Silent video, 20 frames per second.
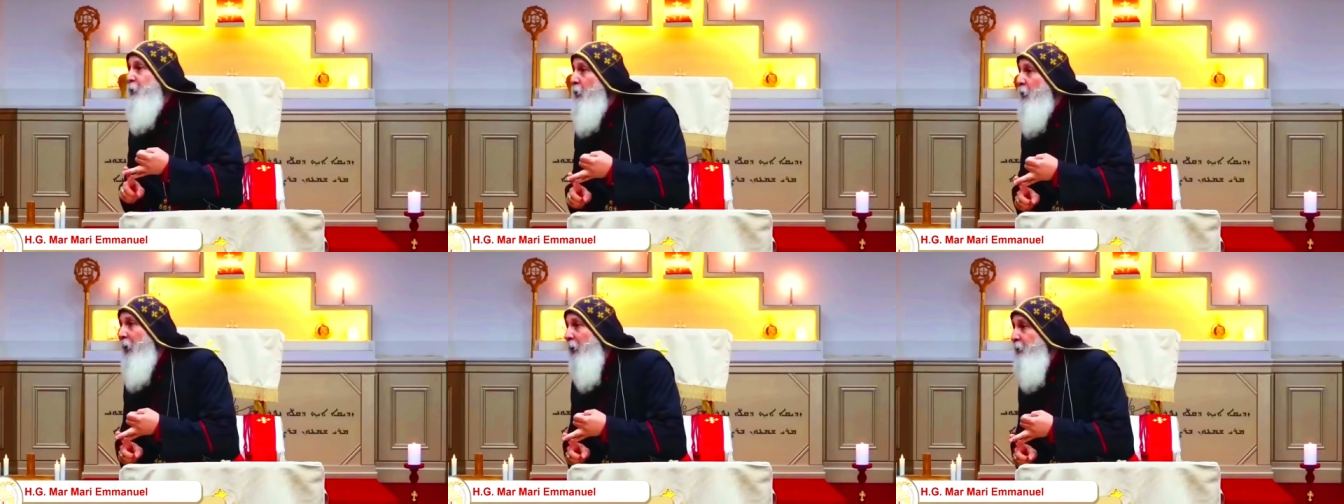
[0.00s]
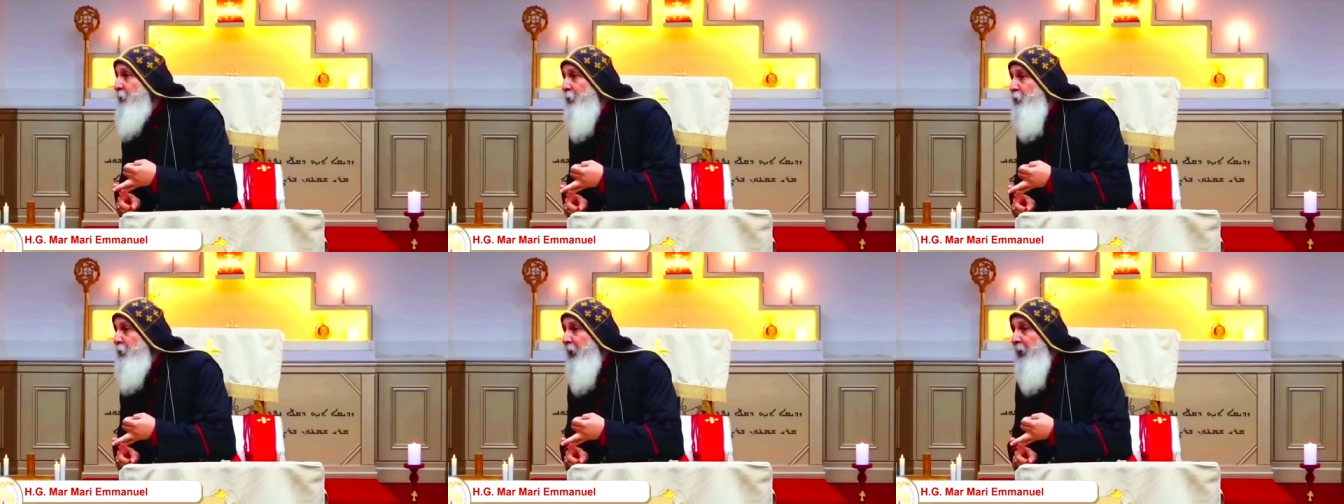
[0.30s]
to go
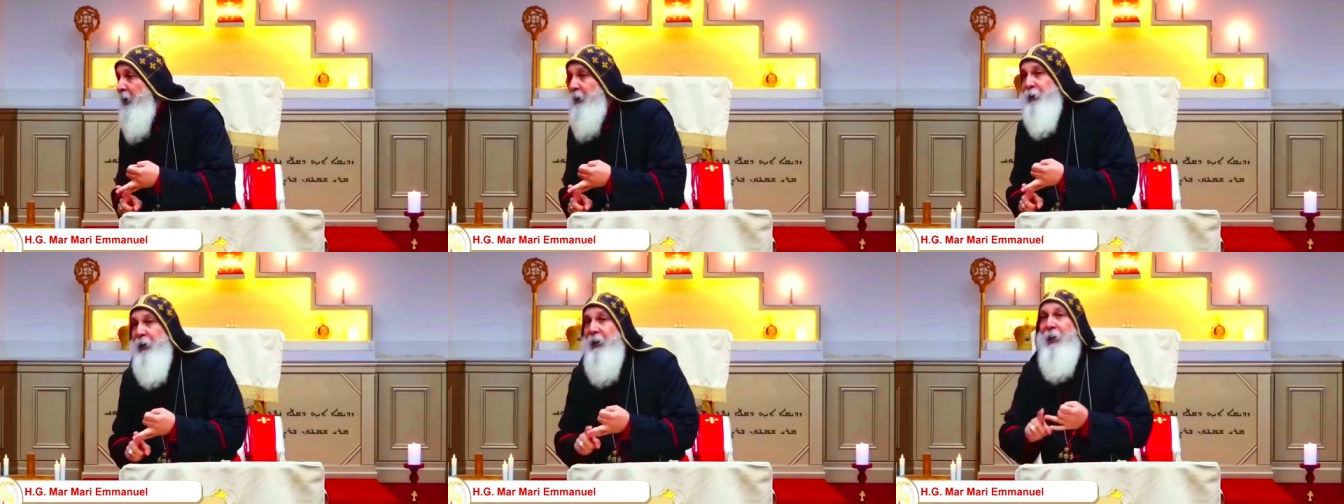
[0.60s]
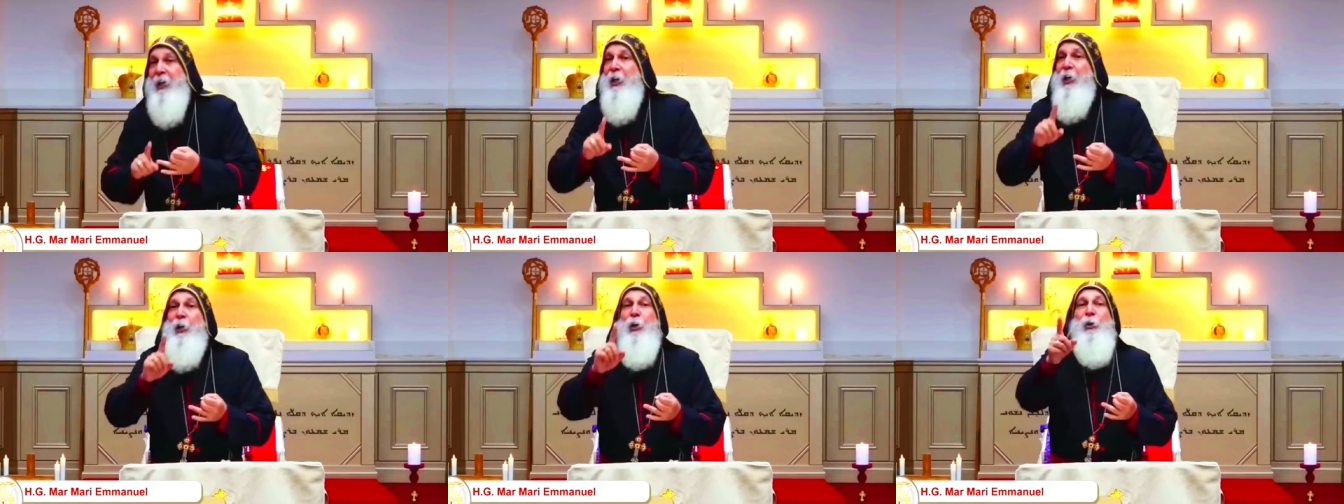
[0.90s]
to church.
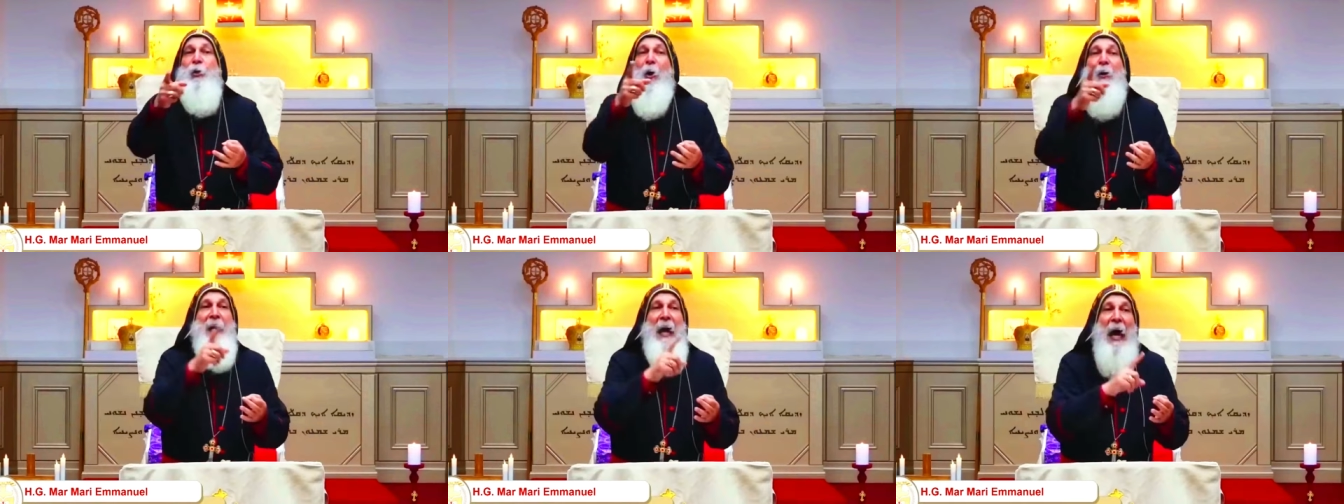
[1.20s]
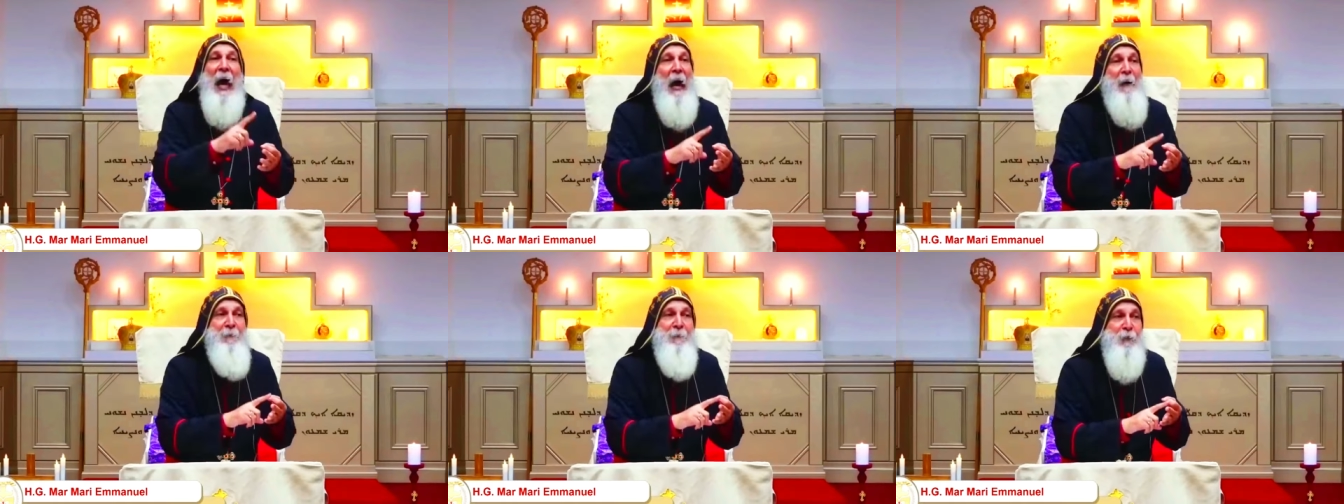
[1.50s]
You don't
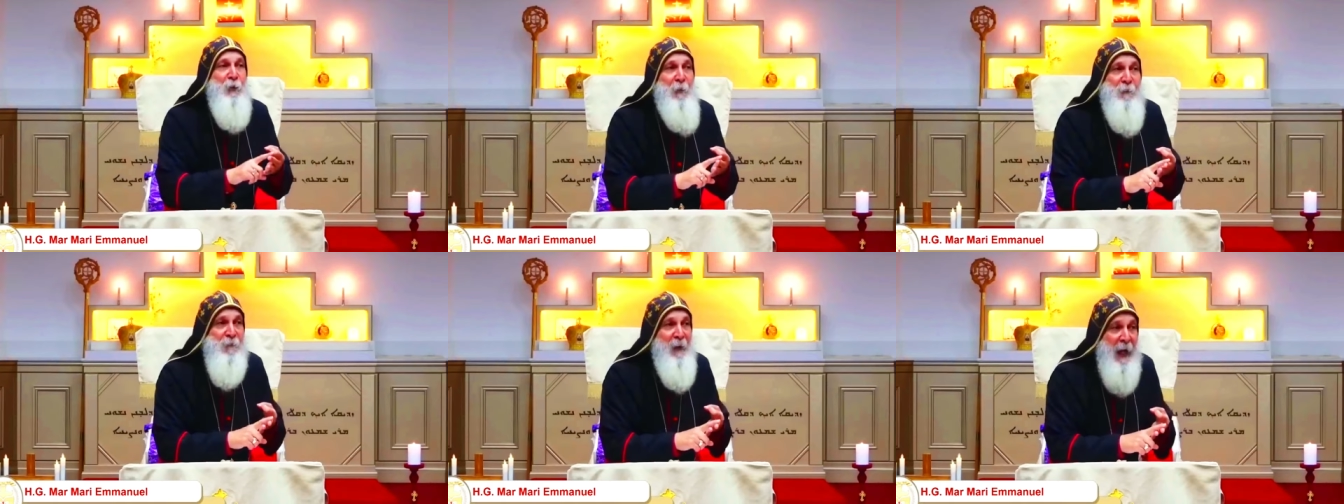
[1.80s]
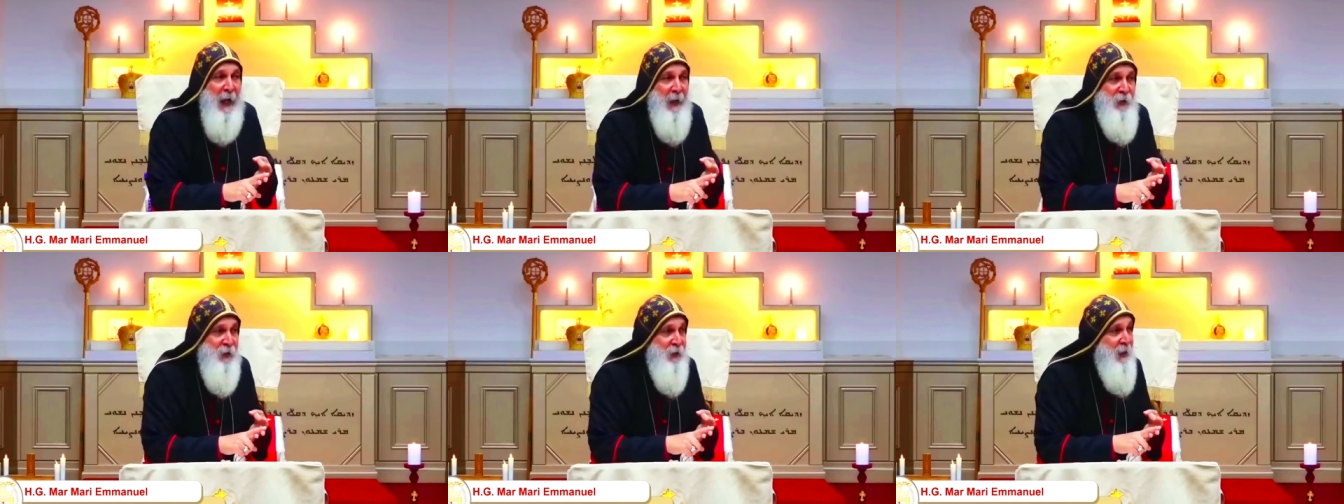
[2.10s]
have to
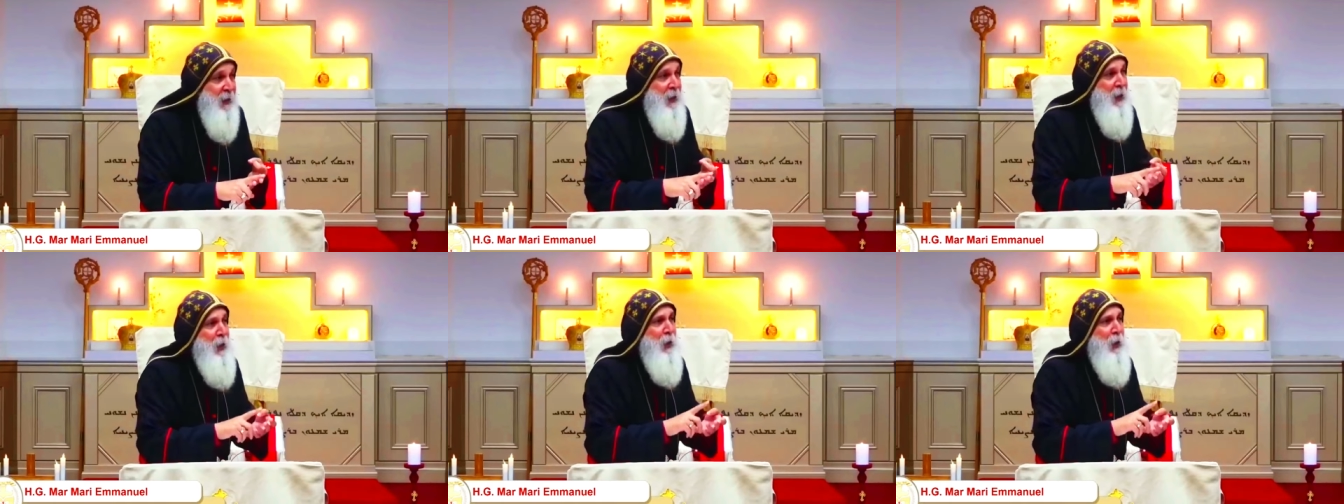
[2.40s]
fast.